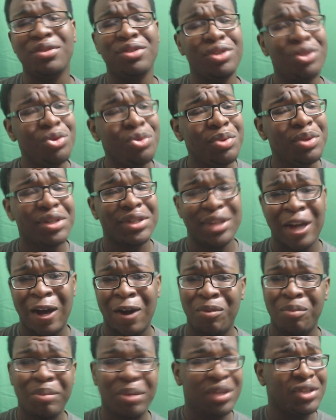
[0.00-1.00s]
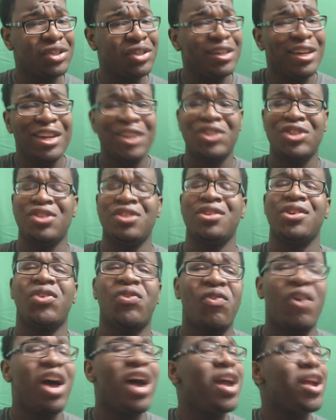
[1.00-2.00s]
2 is out, bitch, and that shit is
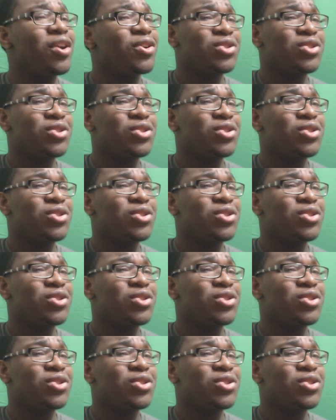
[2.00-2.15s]
fire.